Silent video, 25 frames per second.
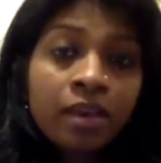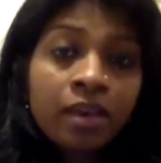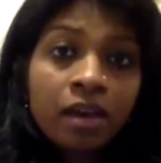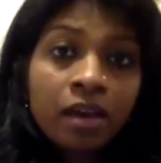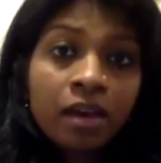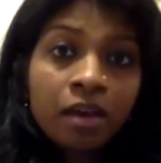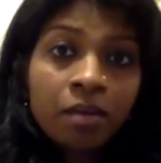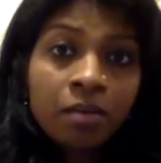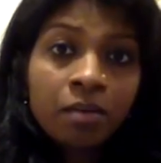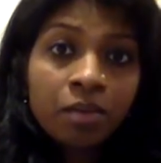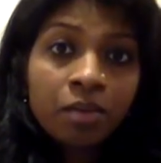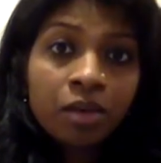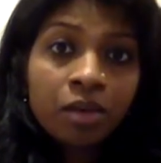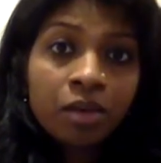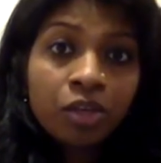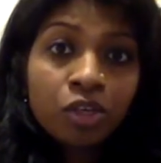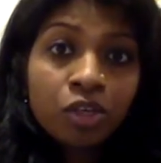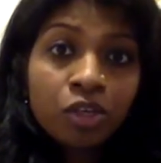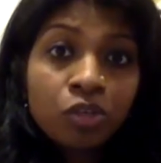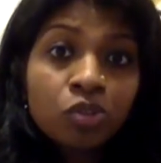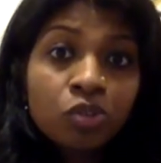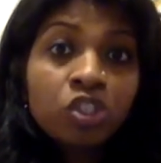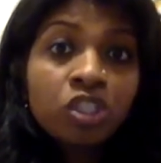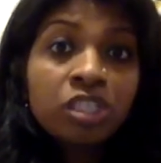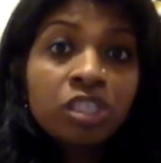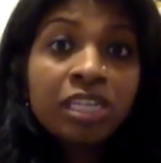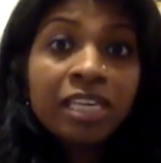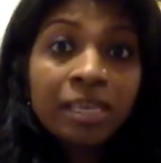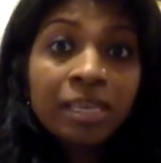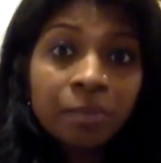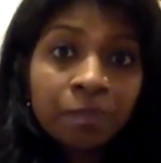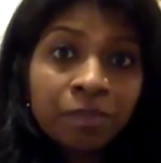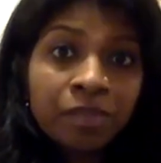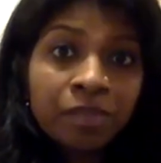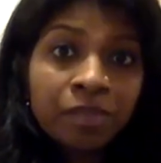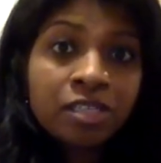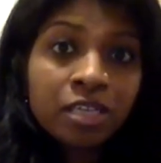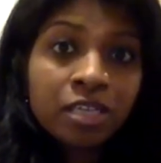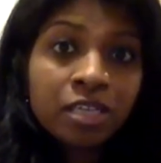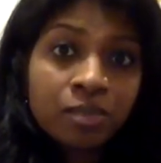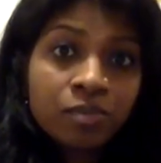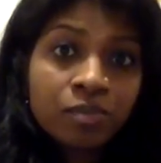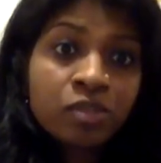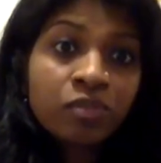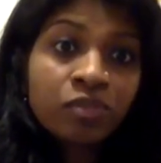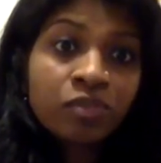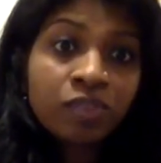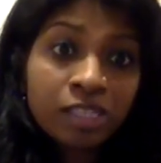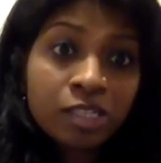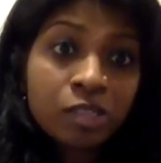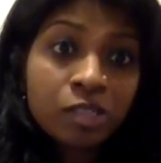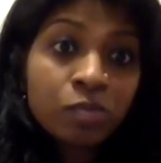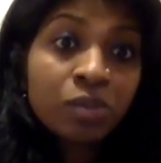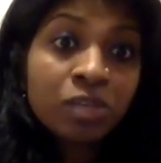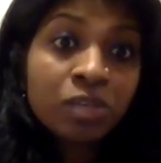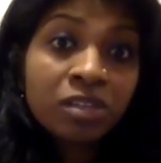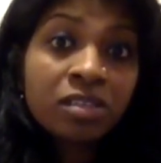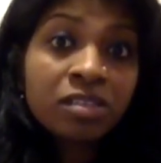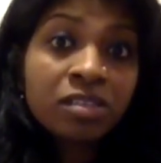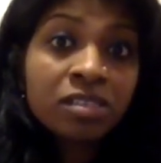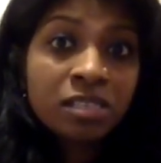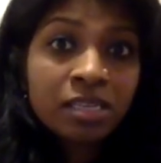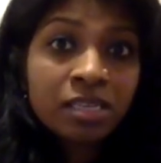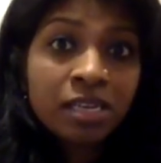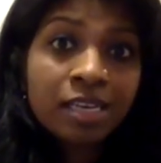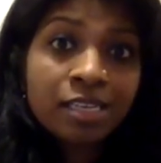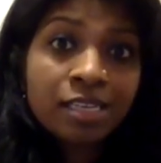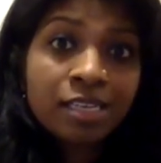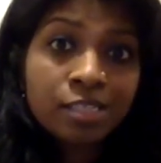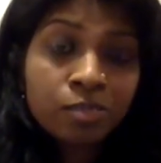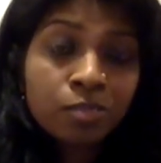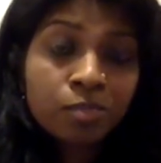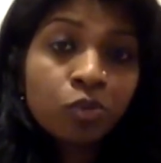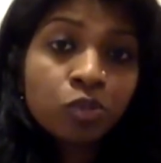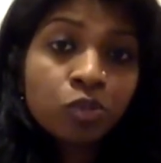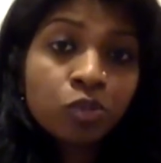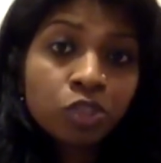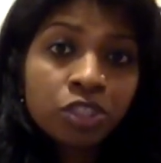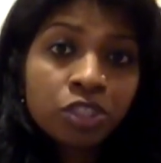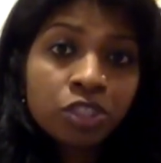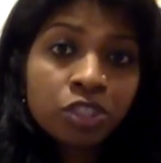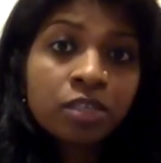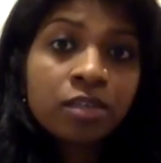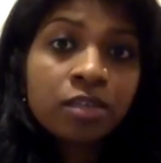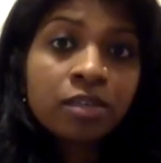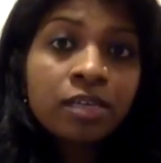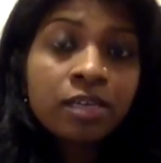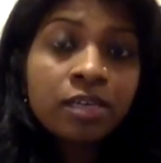a huge leap in terms of experience and exposure.